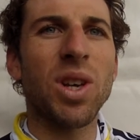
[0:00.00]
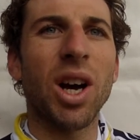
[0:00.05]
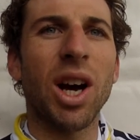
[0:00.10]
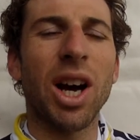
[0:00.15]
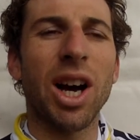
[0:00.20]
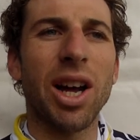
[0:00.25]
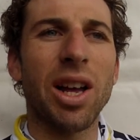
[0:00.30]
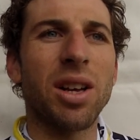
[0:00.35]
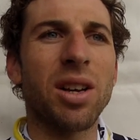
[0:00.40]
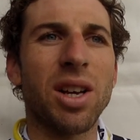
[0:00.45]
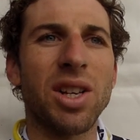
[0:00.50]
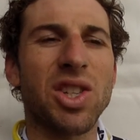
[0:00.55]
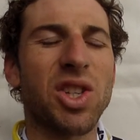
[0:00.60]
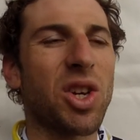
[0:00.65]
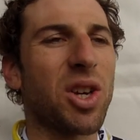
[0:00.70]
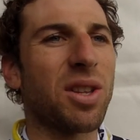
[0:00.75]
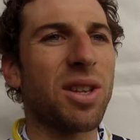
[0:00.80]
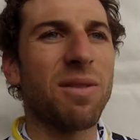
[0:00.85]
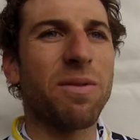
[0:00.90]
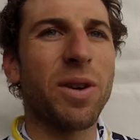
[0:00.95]
I
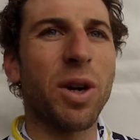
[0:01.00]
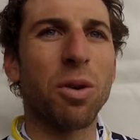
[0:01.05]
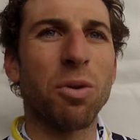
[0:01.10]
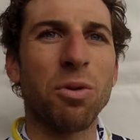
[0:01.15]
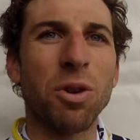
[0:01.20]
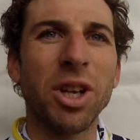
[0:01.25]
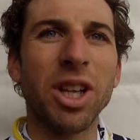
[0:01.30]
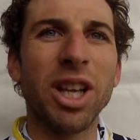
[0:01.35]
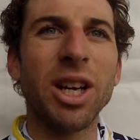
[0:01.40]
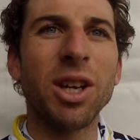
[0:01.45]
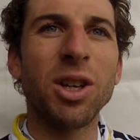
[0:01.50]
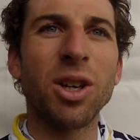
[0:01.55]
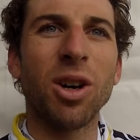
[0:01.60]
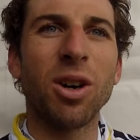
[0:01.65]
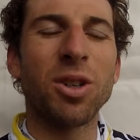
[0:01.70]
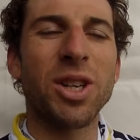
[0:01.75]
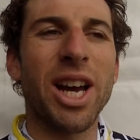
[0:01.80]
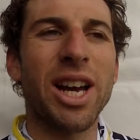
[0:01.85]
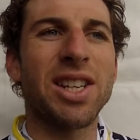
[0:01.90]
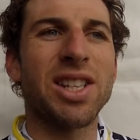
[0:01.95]
certainly felt really good all
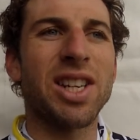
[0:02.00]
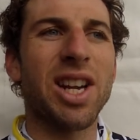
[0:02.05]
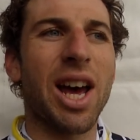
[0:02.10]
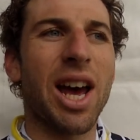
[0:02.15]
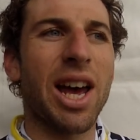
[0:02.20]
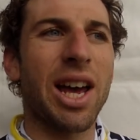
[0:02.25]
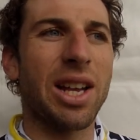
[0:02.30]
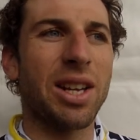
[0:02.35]
day today,